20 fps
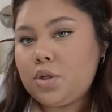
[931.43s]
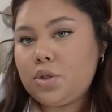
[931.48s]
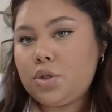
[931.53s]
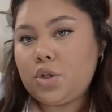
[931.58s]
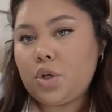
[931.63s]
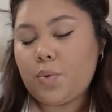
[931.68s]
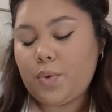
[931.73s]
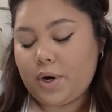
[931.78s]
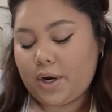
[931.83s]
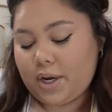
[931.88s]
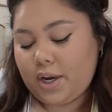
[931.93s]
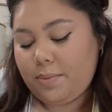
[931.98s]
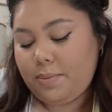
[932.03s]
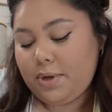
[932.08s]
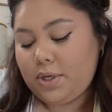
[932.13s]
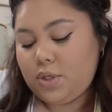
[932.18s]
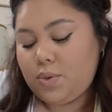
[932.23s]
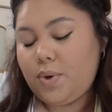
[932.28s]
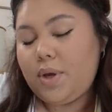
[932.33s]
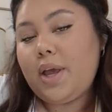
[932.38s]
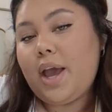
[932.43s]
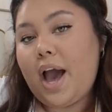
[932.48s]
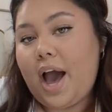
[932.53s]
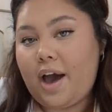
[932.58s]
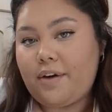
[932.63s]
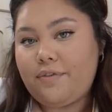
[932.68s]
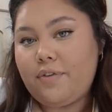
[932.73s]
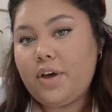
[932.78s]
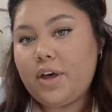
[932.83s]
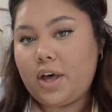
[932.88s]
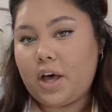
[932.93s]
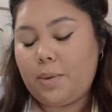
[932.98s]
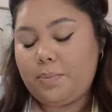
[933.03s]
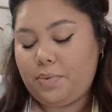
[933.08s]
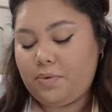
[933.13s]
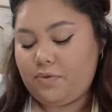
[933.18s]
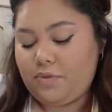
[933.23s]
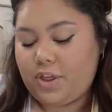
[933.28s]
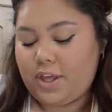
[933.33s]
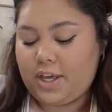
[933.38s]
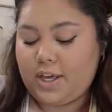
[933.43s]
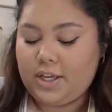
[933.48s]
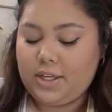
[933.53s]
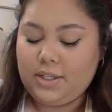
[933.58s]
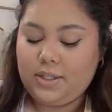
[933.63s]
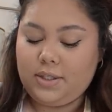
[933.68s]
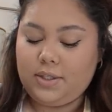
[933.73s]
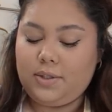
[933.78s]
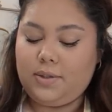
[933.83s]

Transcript: So we're gonna be doing half a cup of this.